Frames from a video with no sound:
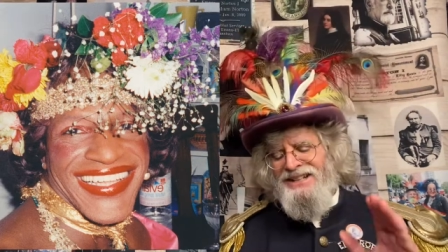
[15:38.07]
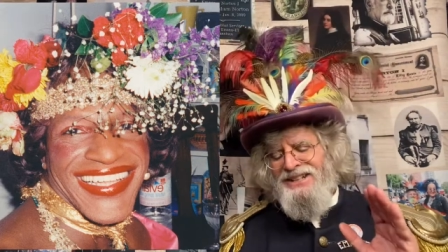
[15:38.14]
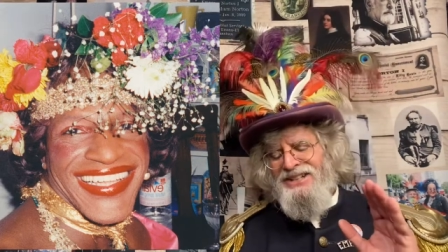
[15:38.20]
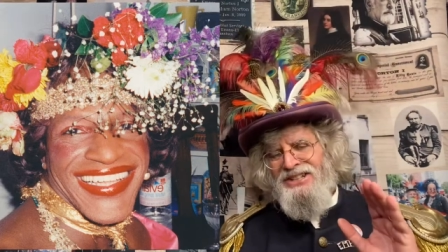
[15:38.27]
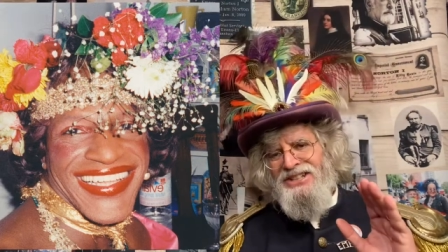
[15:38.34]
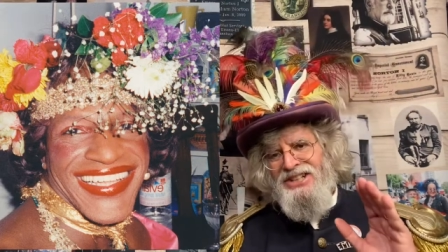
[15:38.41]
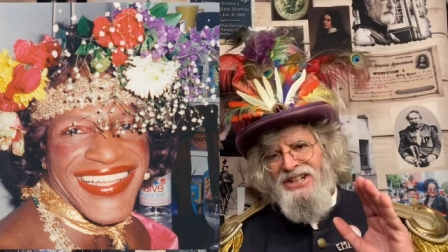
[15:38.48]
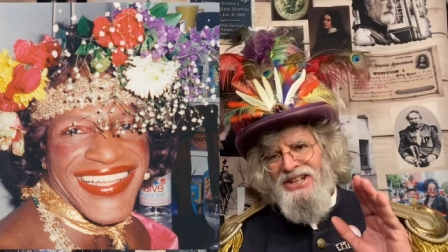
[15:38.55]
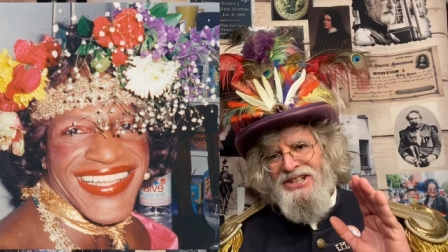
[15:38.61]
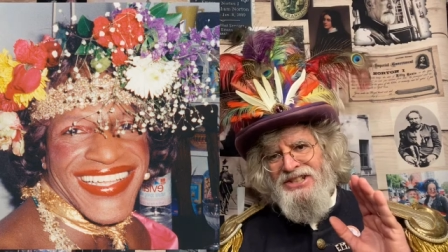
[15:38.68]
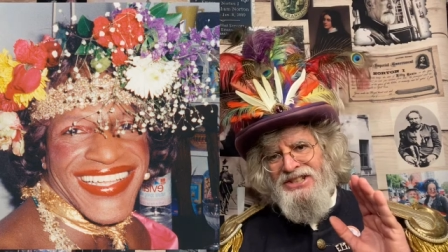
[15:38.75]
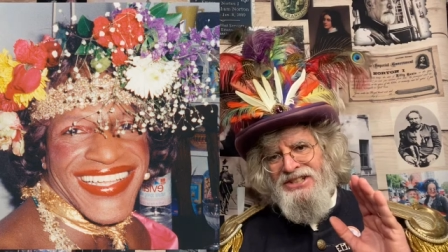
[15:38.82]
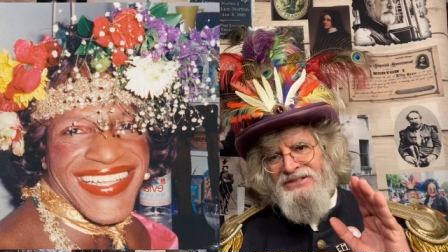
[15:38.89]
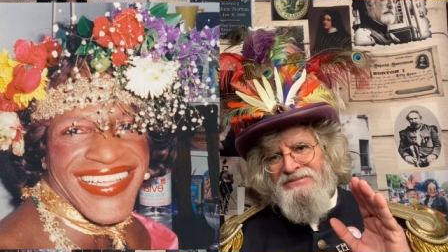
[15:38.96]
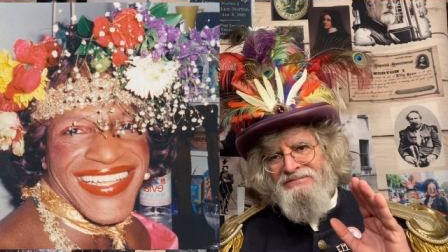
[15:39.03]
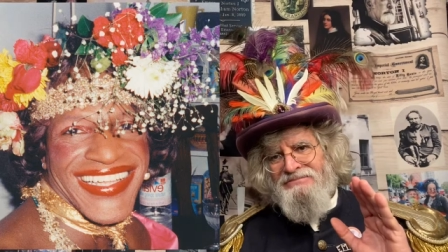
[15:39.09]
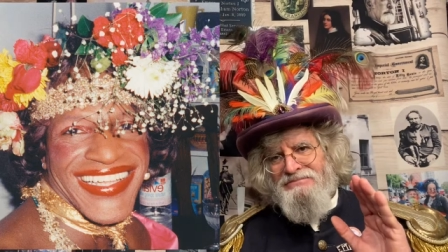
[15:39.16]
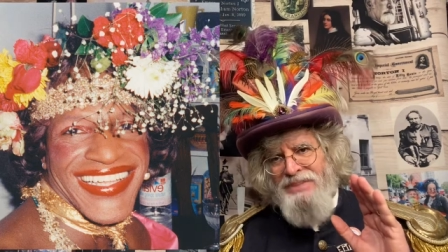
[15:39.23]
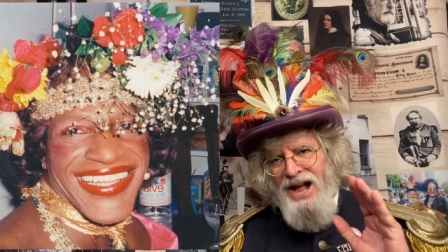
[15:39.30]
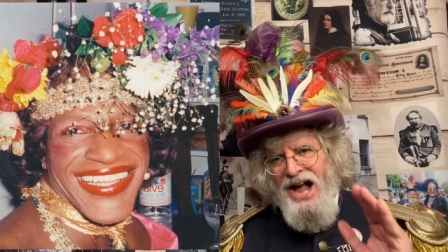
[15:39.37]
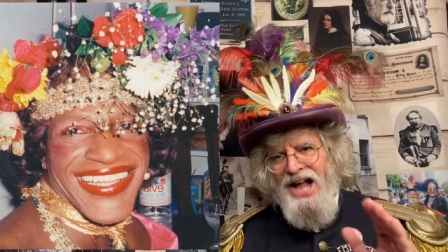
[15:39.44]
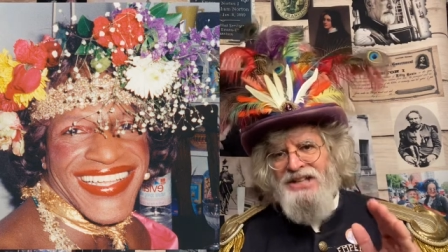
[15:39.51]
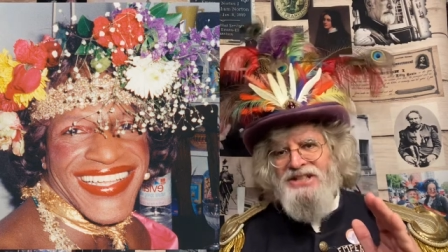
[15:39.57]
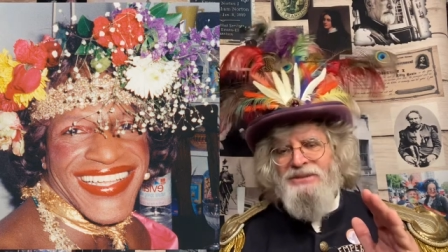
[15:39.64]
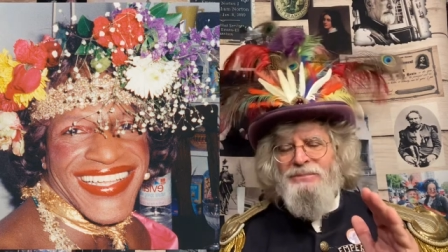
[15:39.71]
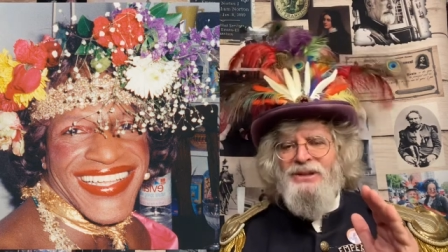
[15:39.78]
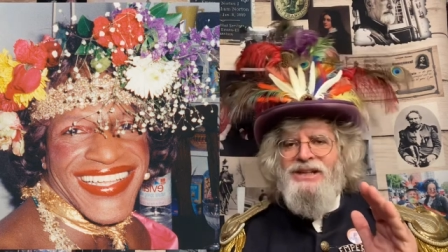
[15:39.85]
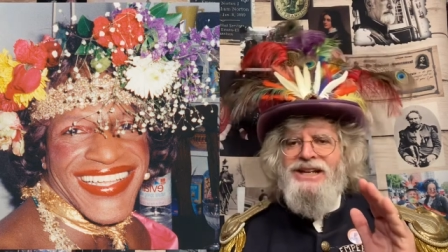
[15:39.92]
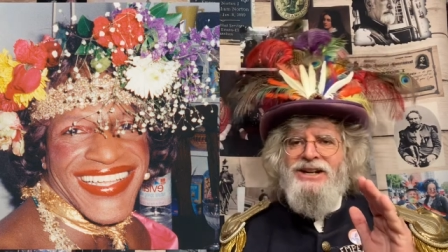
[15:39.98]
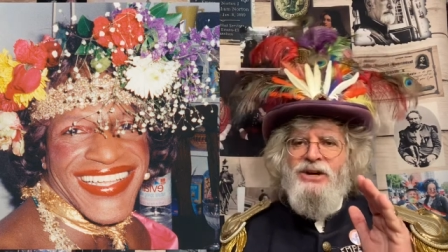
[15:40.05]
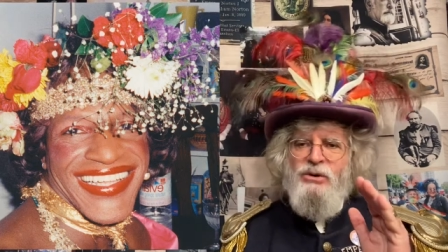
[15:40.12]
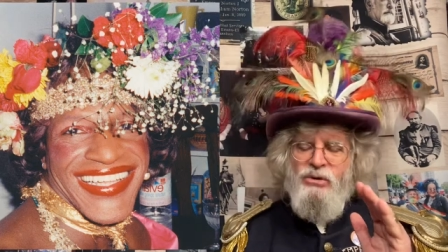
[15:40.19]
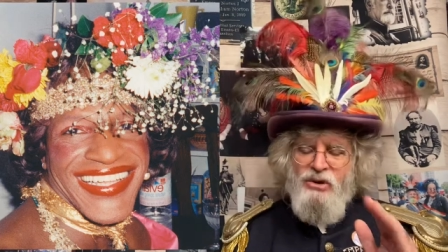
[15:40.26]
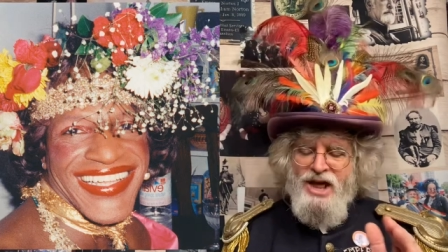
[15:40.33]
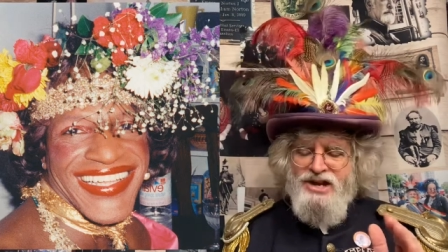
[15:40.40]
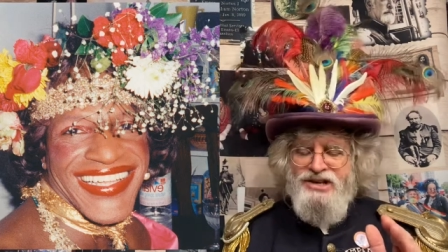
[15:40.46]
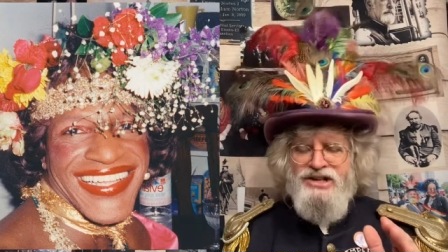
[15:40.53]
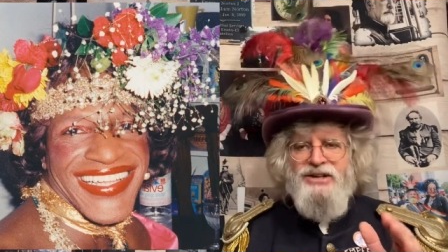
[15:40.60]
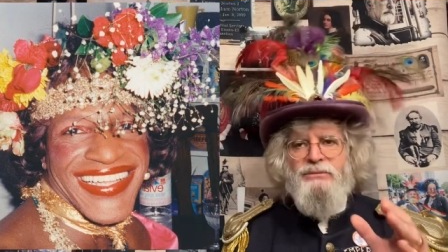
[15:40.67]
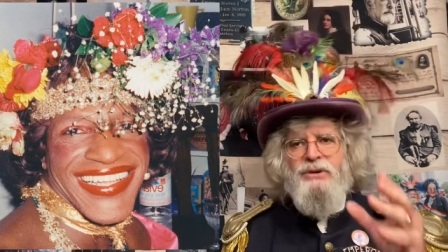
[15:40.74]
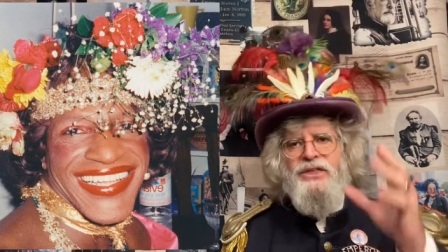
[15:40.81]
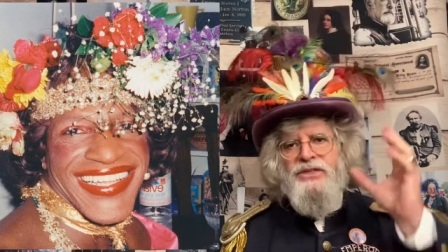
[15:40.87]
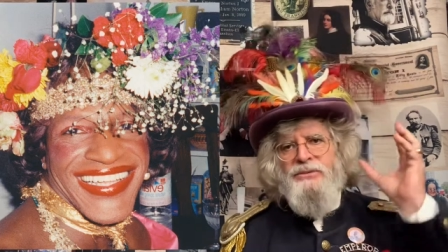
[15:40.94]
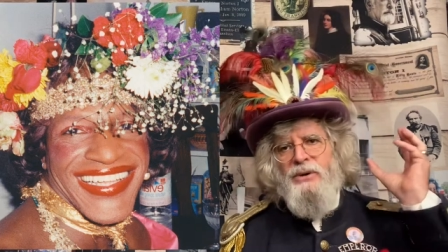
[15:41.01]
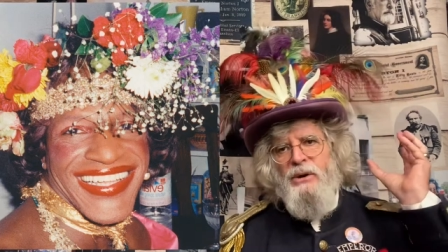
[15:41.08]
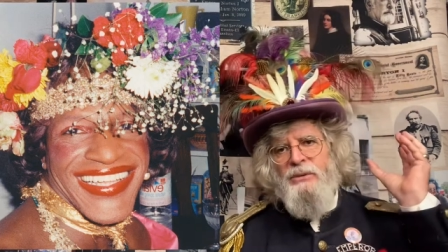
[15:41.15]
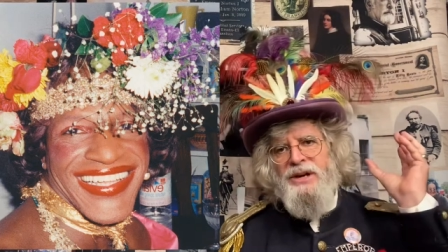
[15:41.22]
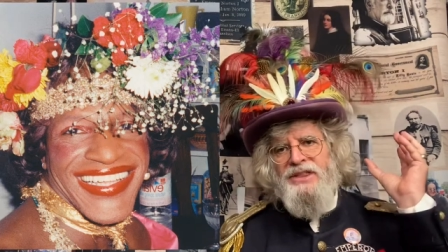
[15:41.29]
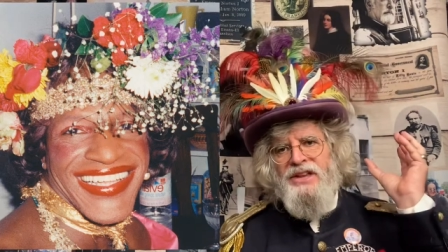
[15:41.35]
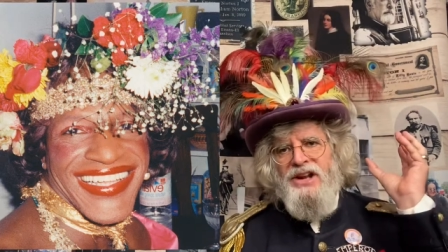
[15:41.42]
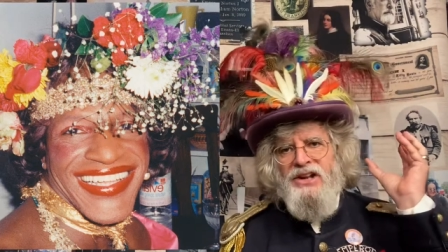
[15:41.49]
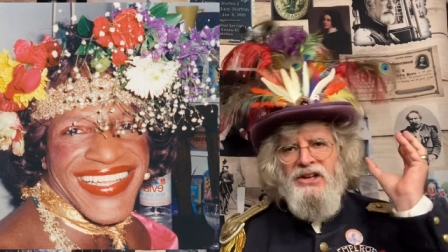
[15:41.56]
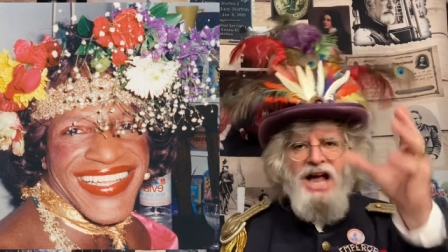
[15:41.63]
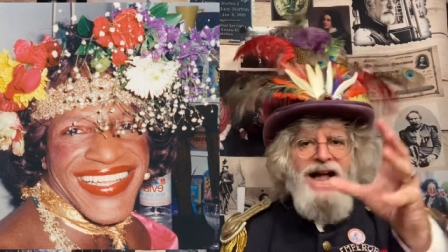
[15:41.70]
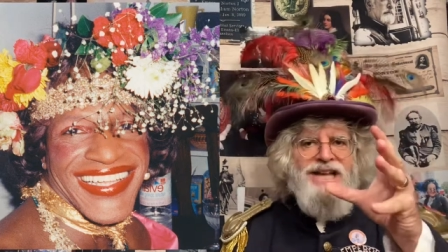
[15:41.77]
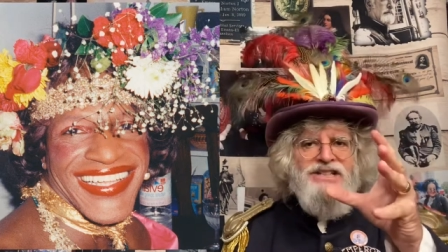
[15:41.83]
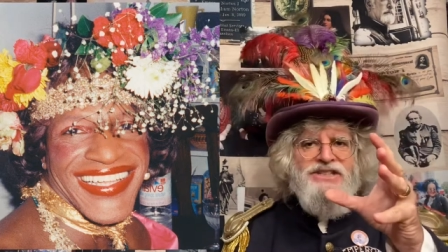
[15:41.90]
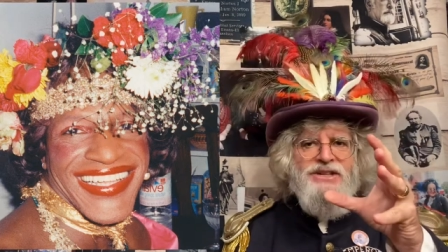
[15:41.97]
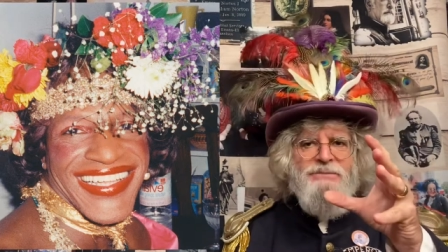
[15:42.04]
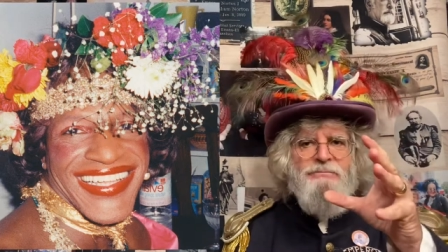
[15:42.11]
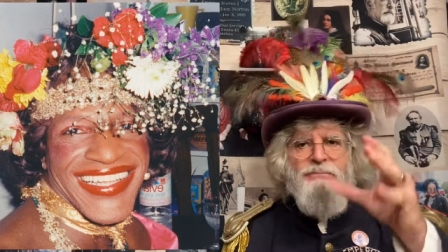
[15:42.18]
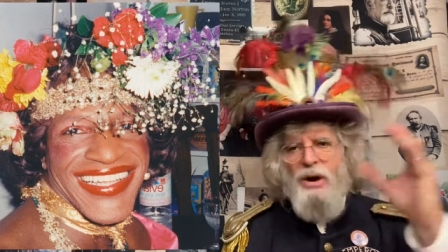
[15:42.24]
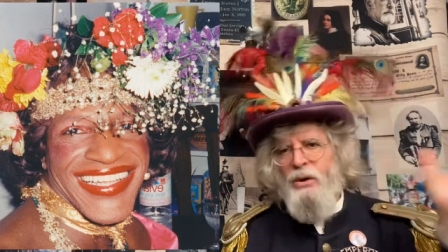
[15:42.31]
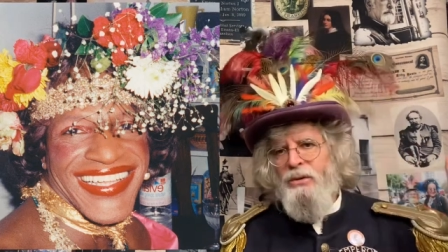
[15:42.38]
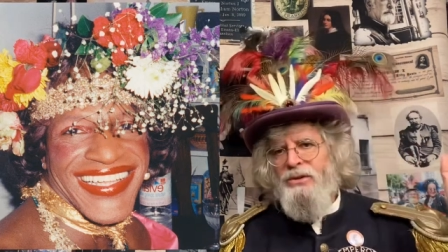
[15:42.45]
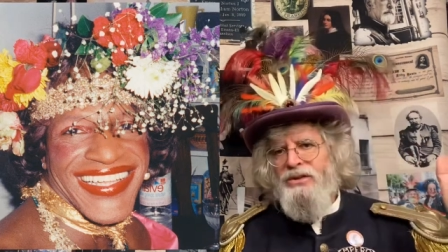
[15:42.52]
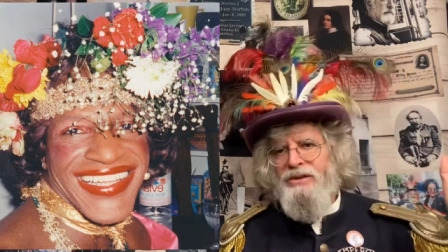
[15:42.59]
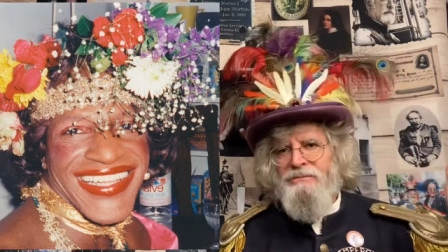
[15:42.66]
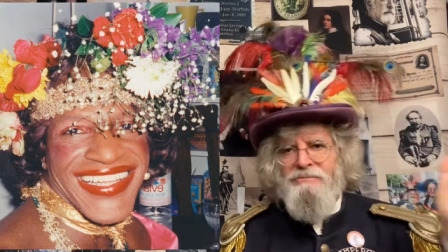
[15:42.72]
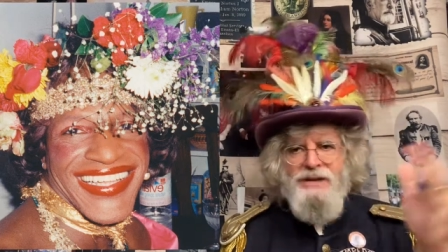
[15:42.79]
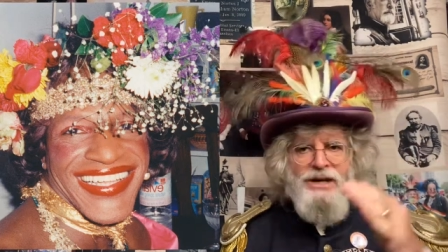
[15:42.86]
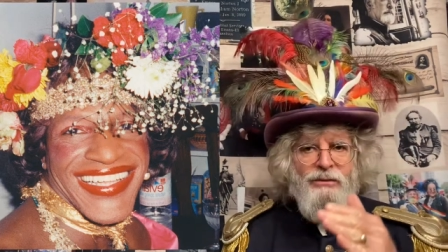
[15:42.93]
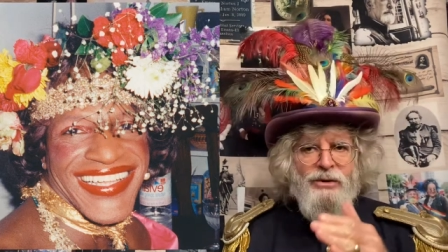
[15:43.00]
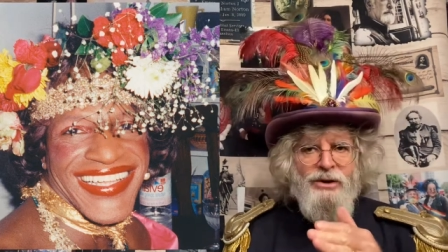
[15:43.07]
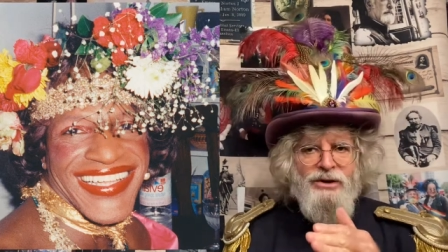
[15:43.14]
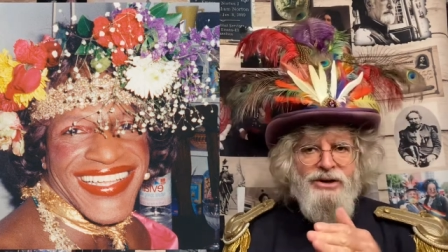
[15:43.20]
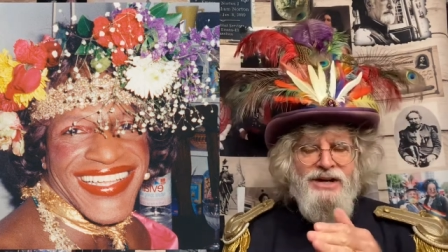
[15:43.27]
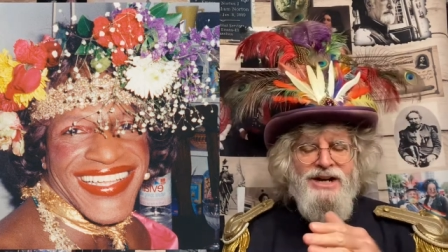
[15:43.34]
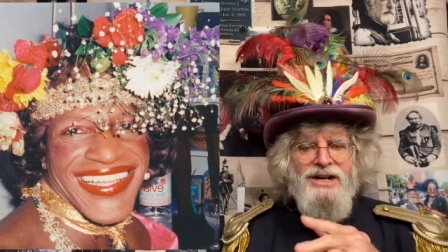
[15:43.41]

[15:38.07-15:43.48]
She is possibly credited with throwing the glass that broke the mirror